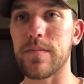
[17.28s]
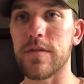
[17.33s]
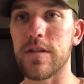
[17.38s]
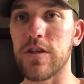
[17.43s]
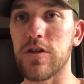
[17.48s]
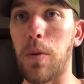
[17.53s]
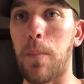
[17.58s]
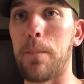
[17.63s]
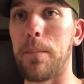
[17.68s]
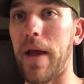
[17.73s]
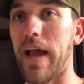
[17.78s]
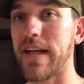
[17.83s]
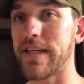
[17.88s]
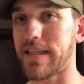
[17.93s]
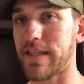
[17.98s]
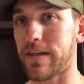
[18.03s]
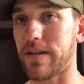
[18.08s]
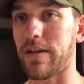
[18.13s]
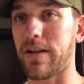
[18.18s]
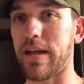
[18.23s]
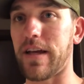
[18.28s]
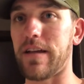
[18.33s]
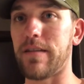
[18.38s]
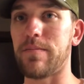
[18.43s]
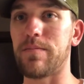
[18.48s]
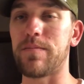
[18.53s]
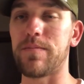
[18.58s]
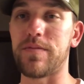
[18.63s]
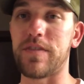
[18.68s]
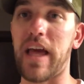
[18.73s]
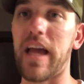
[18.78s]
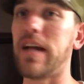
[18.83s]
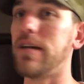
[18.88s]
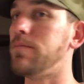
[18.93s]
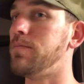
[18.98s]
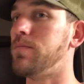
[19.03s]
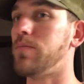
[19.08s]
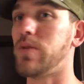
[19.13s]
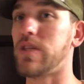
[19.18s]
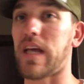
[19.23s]
So basically, they
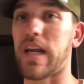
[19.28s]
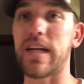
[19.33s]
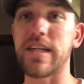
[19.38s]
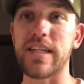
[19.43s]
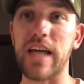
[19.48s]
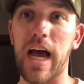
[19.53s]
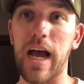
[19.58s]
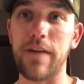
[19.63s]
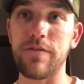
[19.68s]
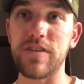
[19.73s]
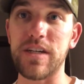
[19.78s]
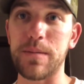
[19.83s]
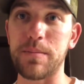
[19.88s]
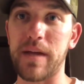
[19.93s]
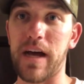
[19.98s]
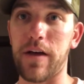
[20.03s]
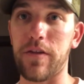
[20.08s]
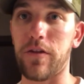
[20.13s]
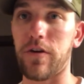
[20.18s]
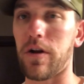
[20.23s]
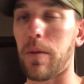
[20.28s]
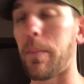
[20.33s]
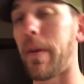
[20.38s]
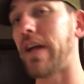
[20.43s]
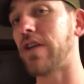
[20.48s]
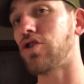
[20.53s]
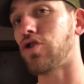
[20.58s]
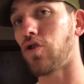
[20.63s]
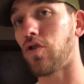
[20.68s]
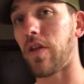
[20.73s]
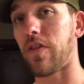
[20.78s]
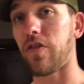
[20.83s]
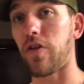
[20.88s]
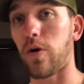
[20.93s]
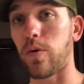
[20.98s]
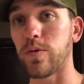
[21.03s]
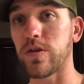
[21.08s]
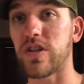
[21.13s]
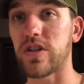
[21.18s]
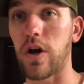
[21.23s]
sent a dive team down there to make sure that
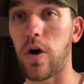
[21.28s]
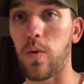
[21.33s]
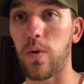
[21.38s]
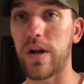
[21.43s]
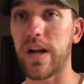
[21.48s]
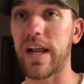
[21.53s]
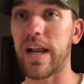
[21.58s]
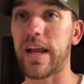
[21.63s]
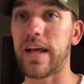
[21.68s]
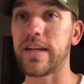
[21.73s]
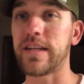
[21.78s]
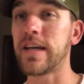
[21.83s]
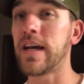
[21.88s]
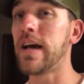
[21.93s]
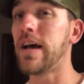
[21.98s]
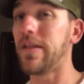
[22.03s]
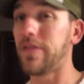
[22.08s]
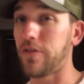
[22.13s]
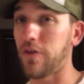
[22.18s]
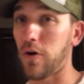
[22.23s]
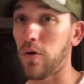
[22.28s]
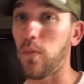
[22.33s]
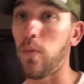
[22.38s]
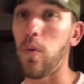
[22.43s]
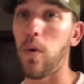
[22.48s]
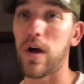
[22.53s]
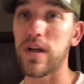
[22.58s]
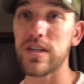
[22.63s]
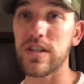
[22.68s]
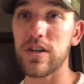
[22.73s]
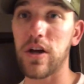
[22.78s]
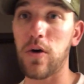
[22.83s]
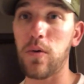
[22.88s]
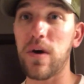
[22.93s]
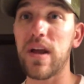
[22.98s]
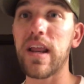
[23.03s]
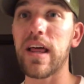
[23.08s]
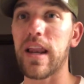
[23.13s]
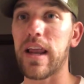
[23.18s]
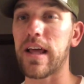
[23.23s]
there was no one in it. There was no
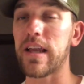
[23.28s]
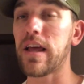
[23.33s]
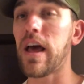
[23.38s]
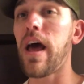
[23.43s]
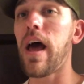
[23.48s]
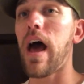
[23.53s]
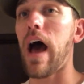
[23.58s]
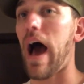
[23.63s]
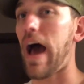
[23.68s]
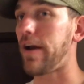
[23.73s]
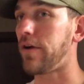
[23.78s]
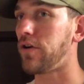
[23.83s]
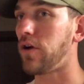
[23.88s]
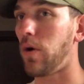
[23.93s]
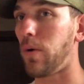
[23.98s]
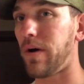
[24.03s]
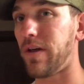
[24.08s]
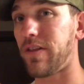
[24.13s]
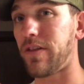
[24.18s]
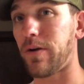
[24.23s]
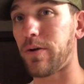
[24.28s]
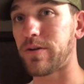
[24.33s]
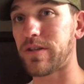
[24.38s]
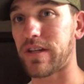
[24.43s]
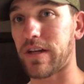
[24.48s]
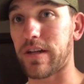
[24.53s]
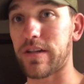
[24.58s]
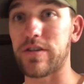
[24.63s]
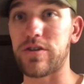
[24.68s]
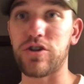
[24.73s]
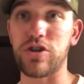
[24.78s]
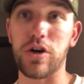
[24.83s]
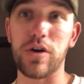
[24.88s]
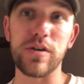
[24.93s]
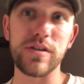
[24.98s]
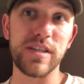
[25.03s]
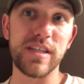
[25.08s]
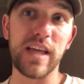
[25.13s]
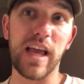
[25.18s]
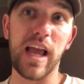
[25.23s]
one in it. I don't know whether there was an
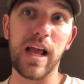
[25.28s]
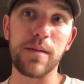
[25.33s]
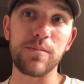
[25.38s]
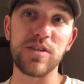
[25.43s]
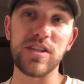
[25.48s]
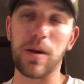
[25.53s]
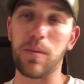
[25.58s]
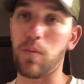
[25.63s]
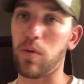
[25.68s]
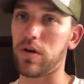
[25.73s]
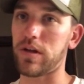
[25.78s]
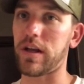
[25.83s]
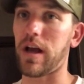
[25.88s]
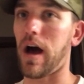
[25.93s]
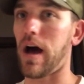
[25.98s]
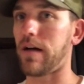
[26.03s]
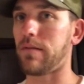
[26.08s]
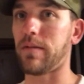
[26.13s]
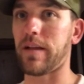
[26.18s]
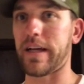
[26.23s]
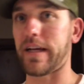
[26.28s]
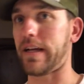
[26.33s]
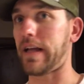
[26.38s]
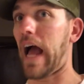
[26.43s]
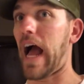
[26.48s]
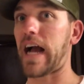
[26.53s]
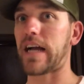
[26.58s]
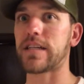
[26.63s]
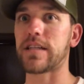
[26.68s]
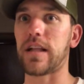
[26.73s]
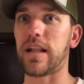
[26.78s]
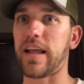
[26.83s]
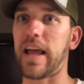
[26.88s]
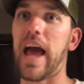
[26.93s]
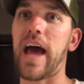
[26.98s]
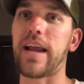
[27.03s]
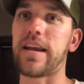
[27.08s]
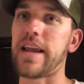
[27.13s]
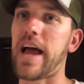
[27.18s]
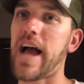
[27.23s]
insurance scam, someone got
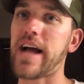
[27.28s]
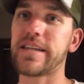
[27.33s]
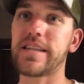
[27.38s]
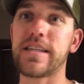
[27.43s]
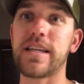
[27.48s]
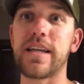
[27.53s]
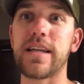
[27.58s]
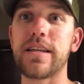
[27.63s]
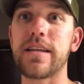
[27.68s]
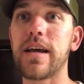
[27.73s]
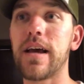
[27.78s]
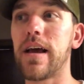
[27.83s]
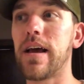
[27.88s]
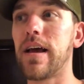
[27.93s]
had an accident,